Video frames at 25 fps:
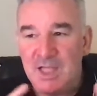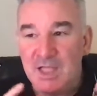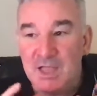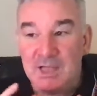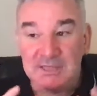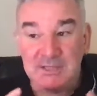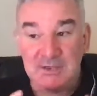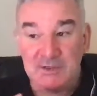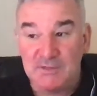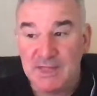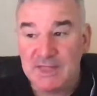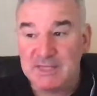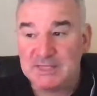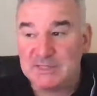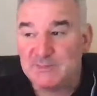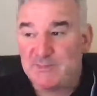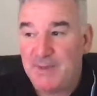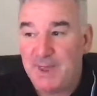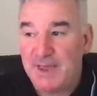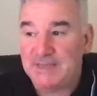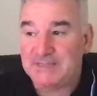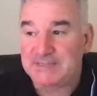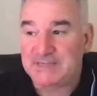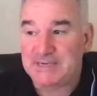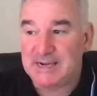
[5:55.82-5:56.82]
So that's
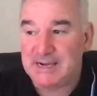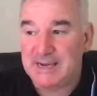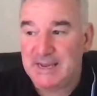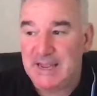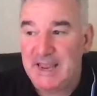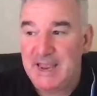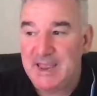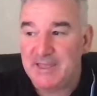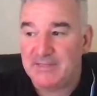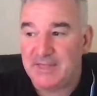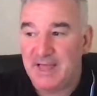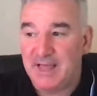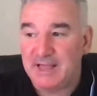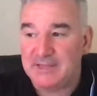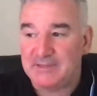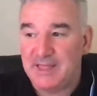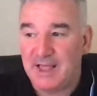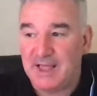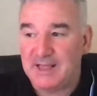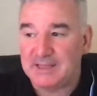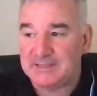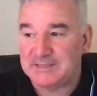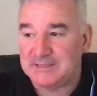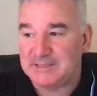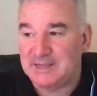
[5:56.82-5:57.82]
basically it.
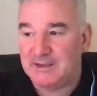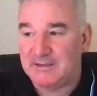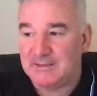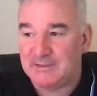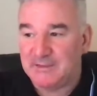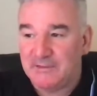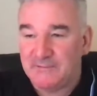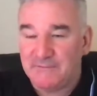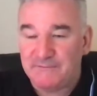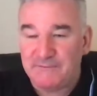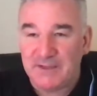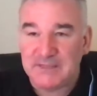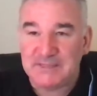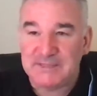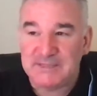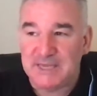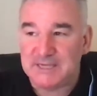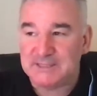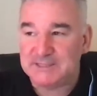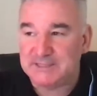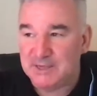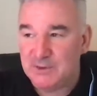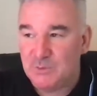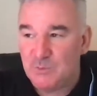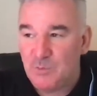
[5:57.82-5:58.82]
That's the
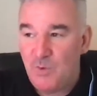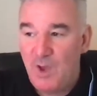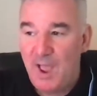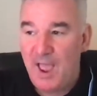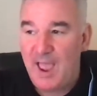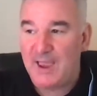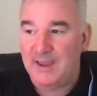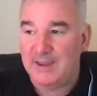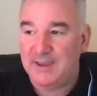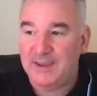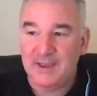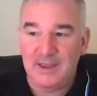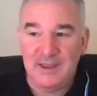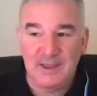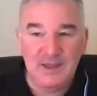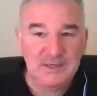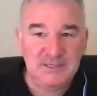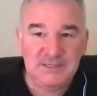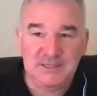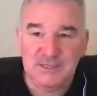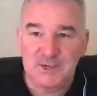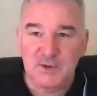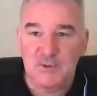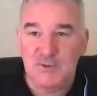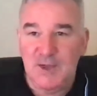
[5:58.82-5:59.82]
fantastic way
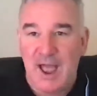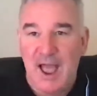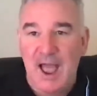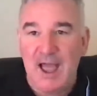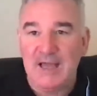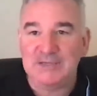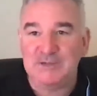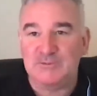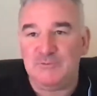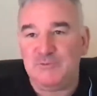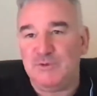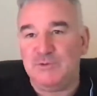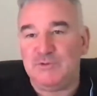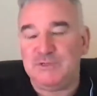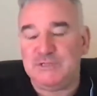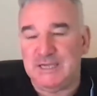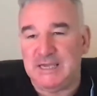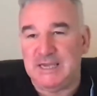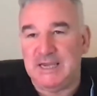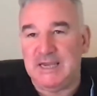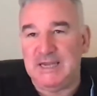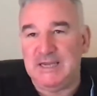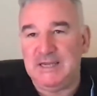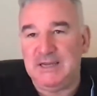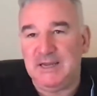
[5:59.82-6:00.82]
to add a
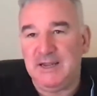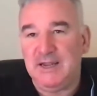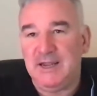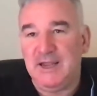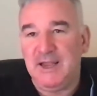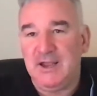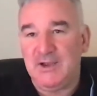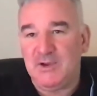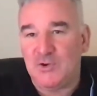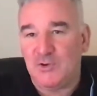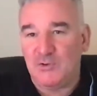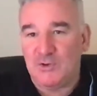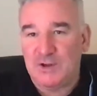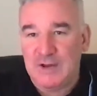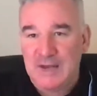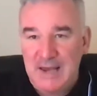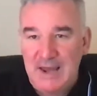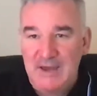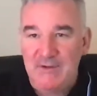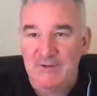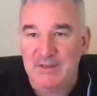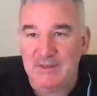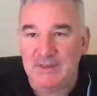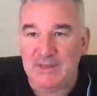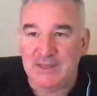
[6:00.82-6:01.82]
routine called
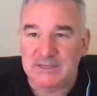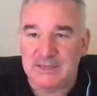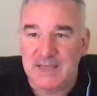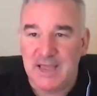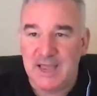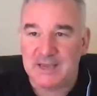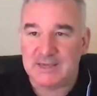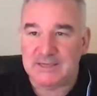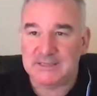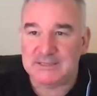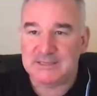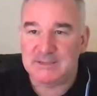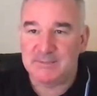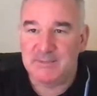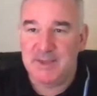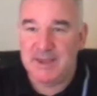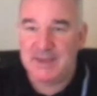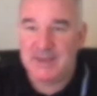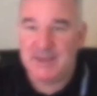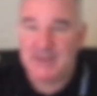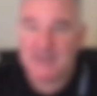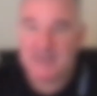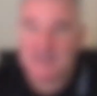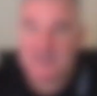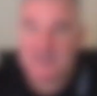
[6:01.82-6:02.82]
clearing the decks to making